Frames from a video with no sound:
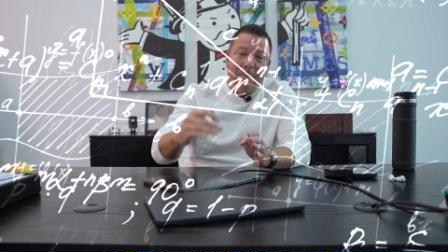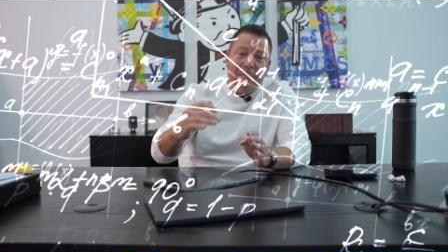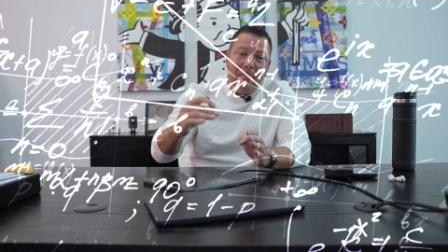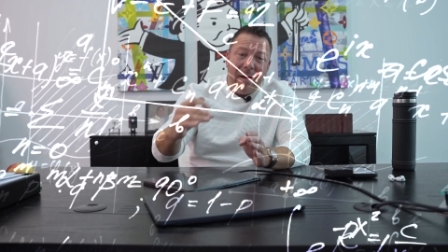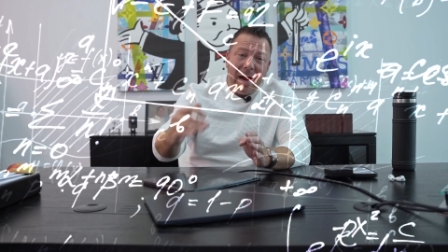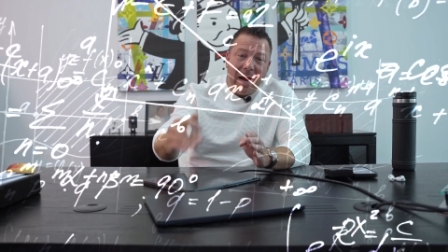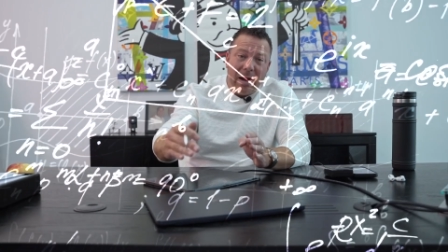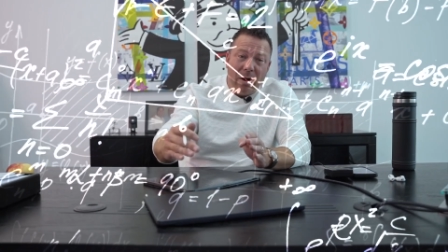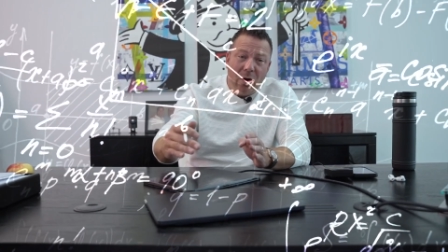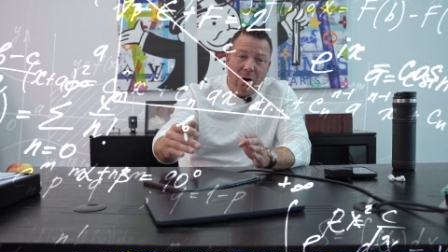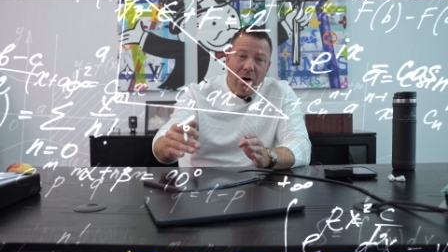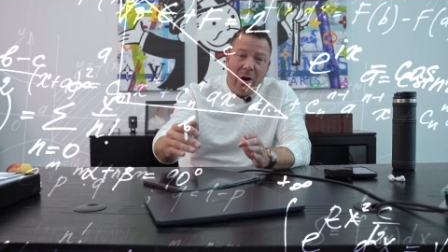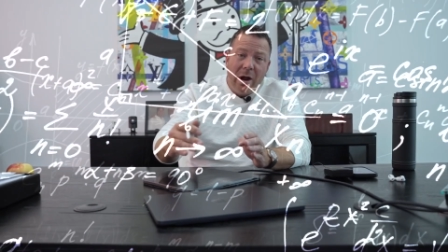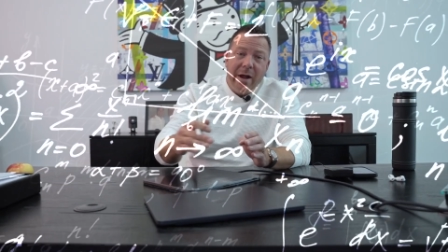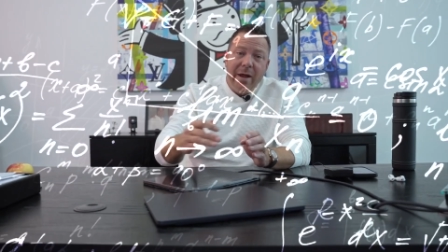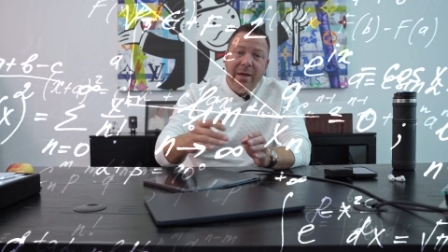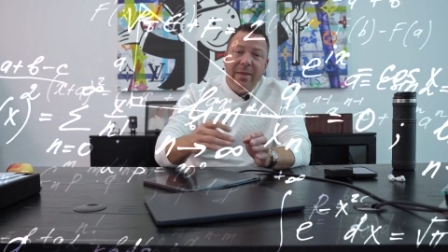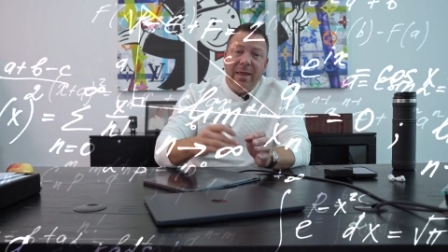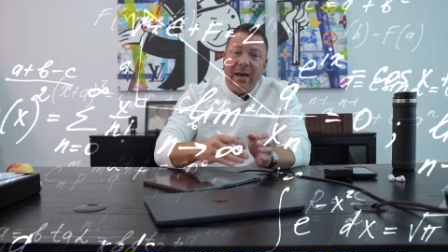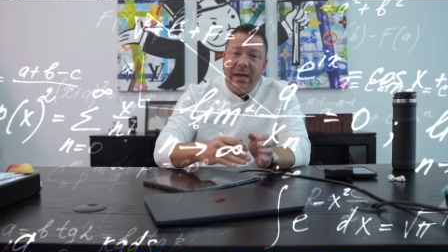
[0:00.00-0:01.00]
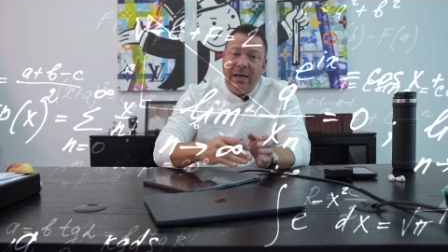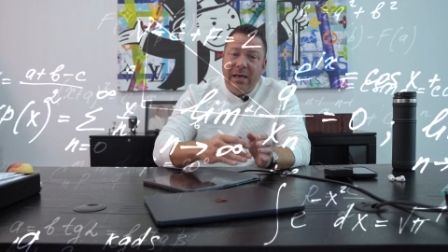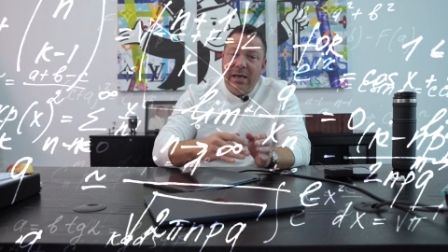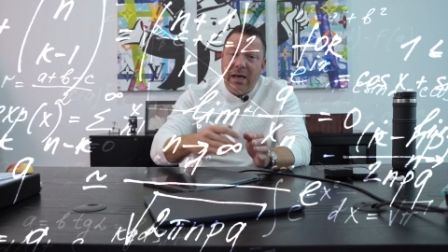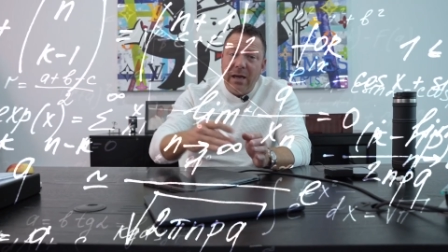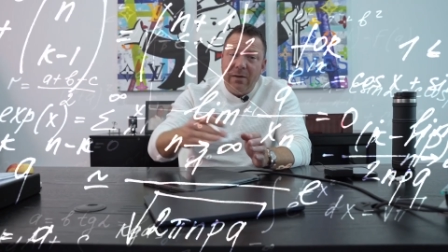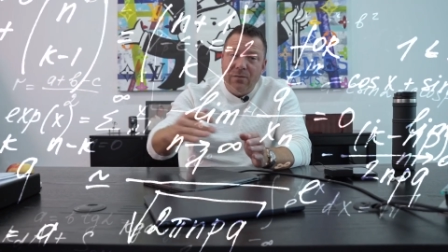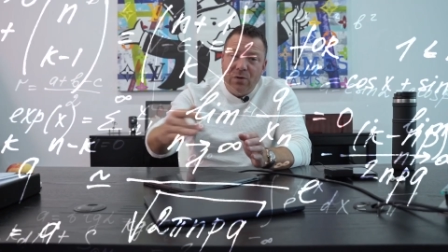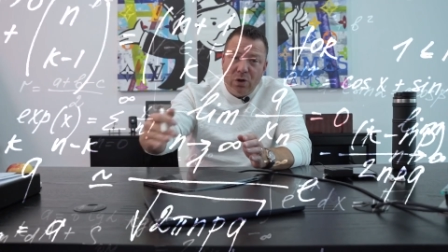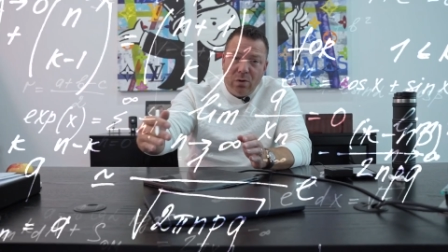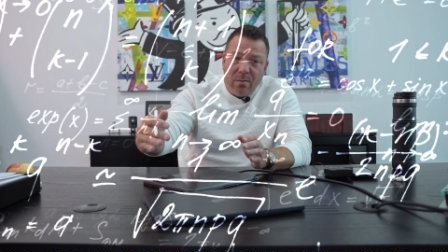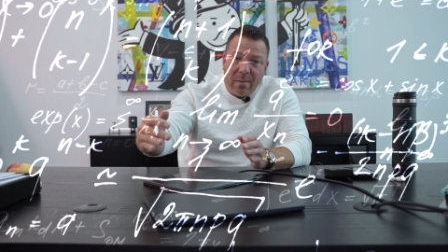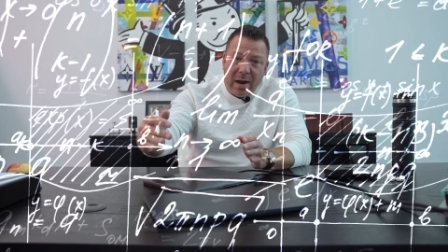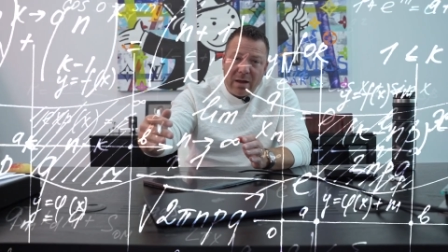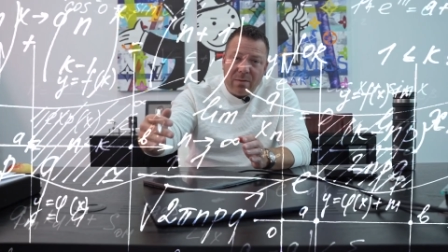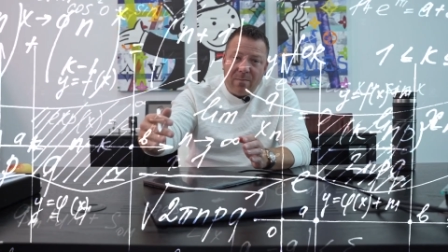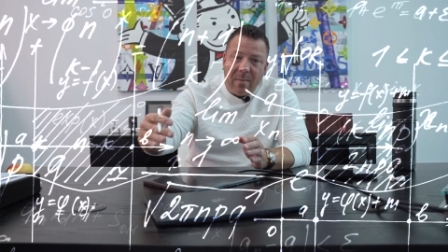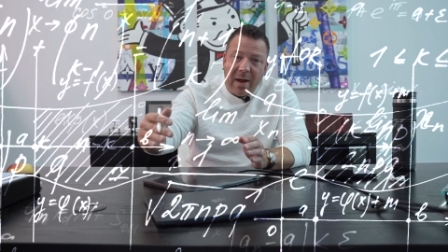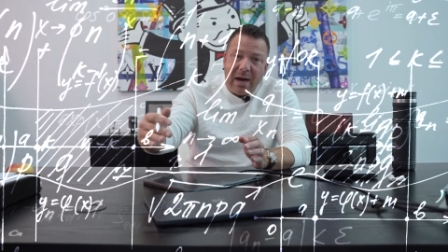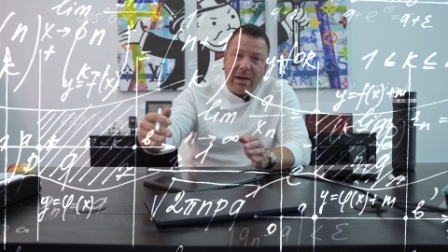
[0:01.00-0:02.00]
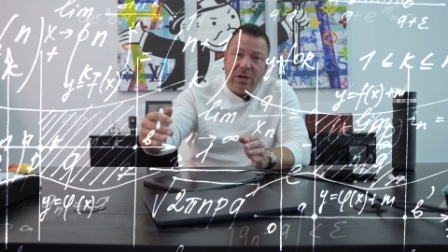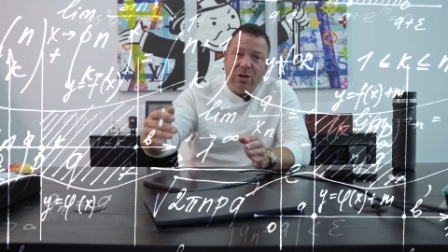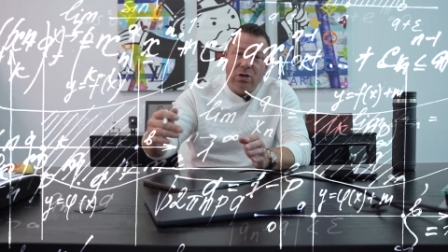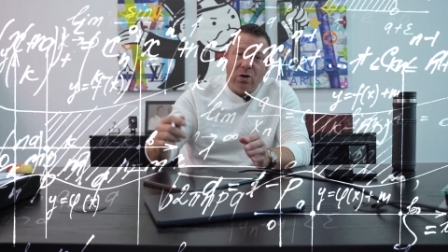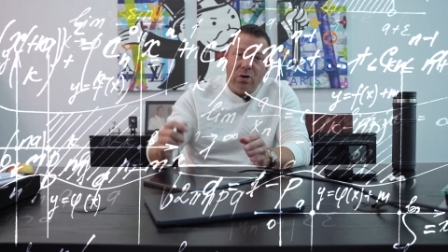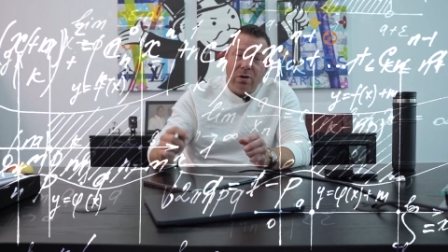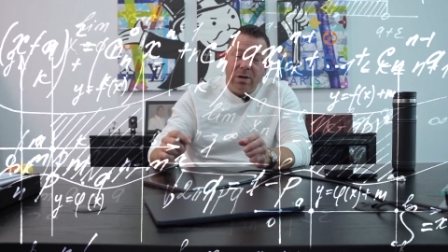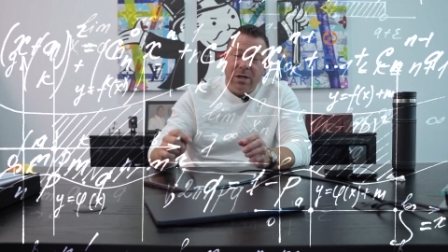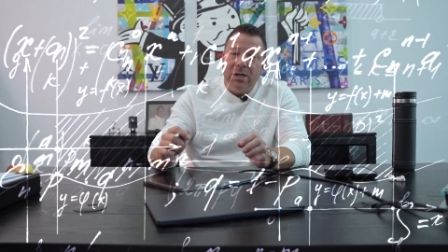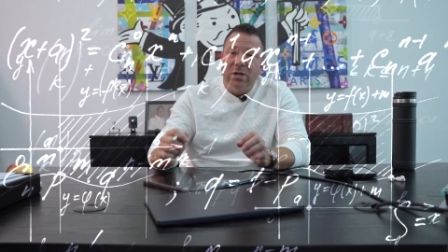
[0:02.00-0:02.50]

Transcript: manner that gives you mathematic certainty.